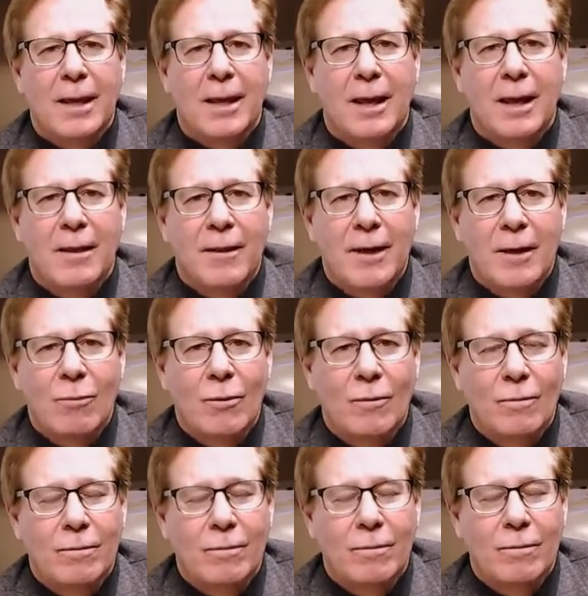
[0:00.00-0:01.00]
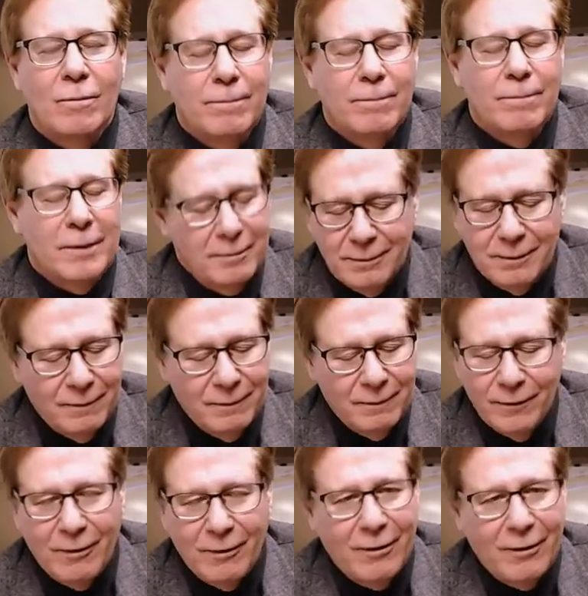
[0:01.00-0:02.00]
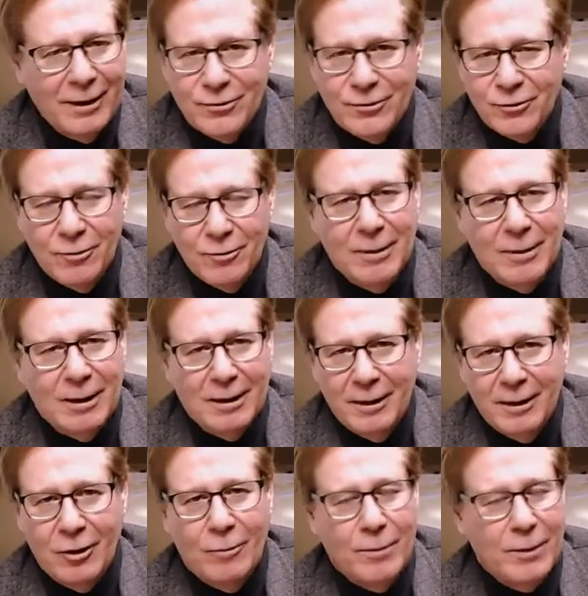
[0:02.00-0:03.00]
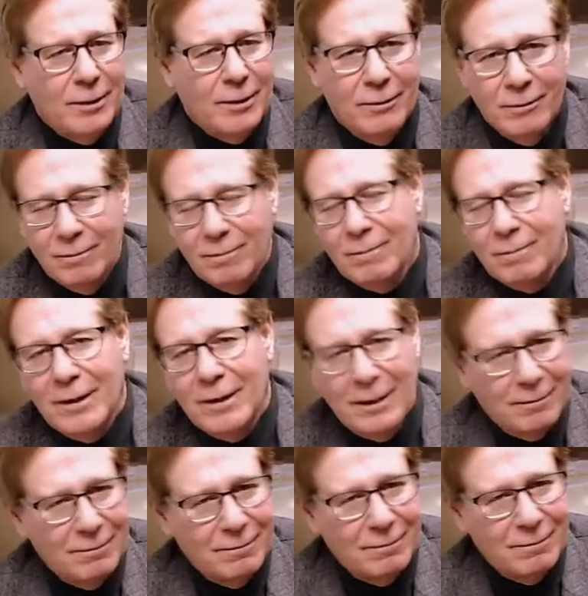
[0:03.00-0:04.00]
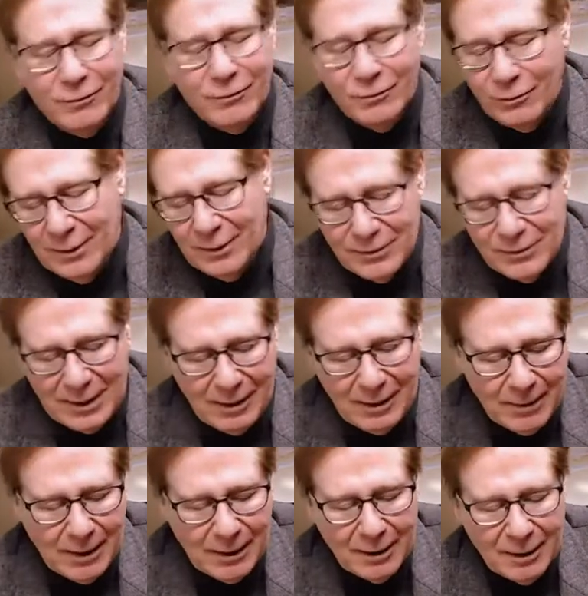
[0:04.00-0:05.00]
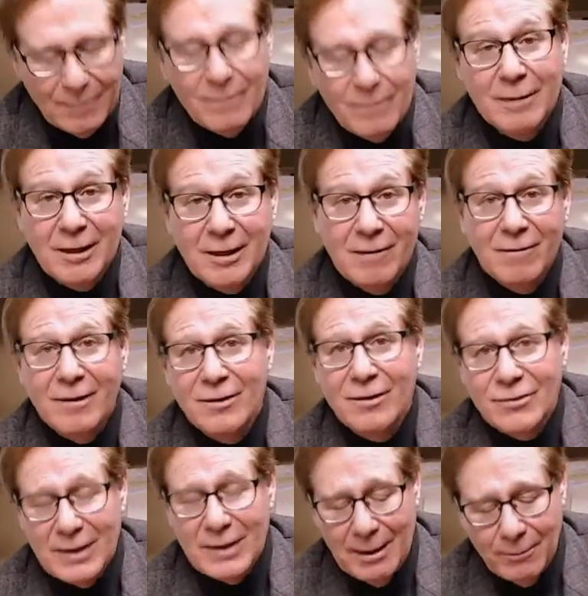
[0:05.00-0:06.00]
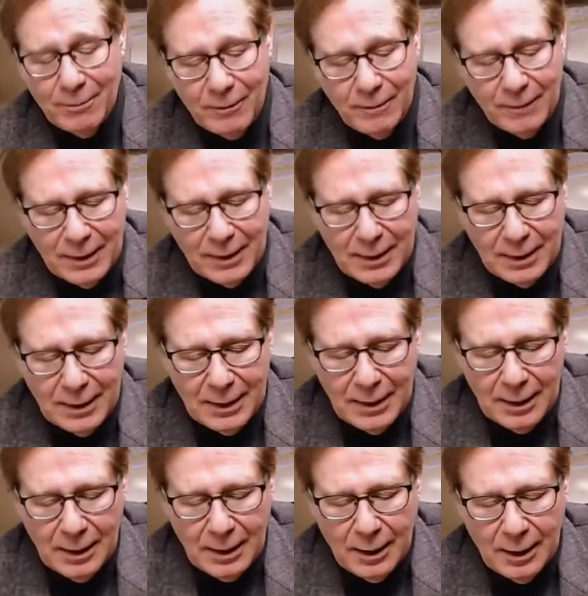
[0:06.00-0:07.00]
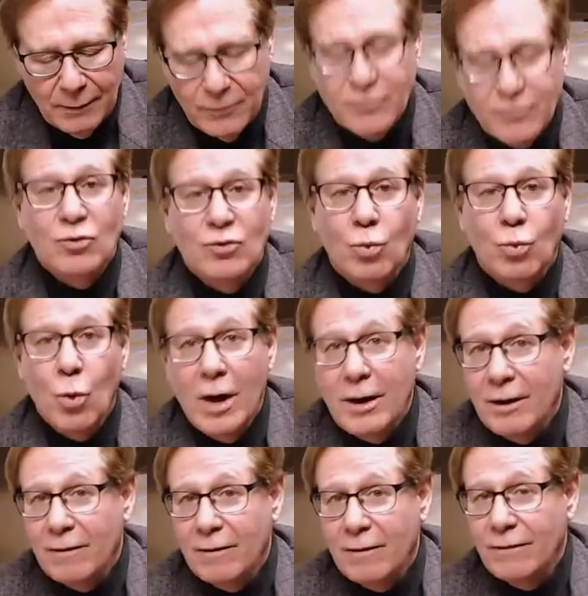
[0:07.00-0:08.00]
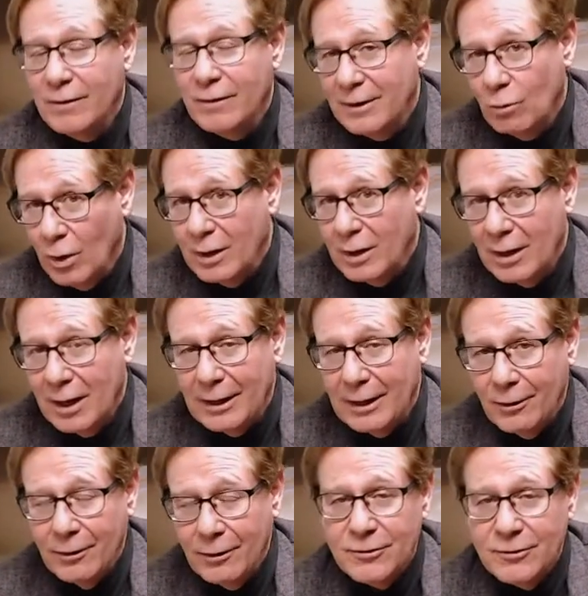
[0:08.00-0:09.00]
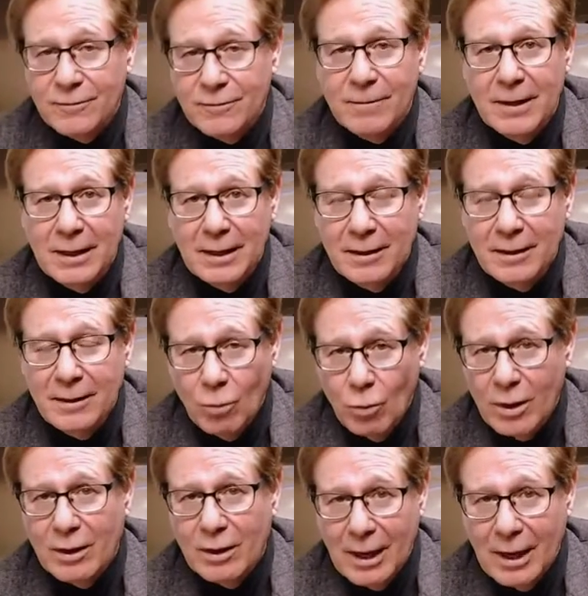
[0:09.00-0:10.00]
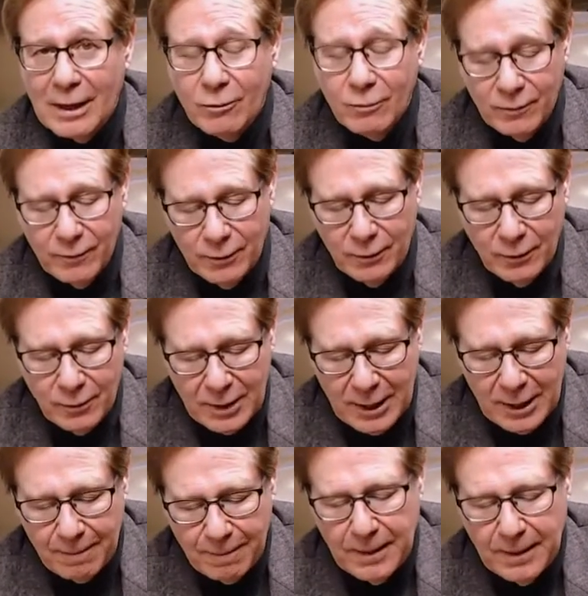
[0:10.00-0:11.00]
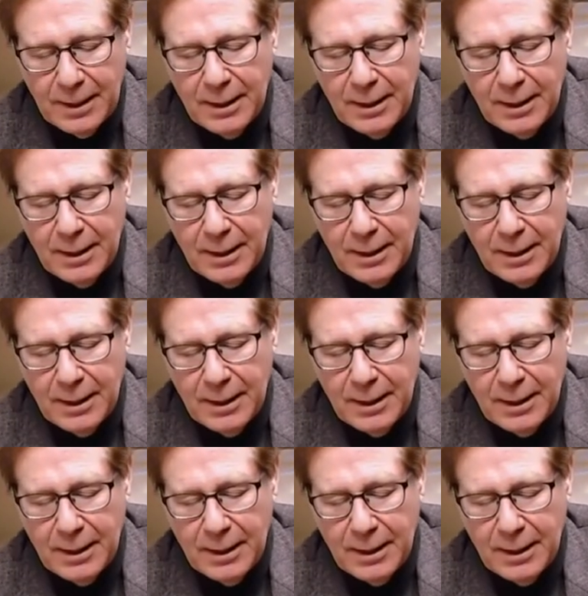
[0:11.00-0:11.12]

that will be very instrumental in helping you get through the exam. And let me give you an example. This is one of the one-liners in the one-liner review, okay?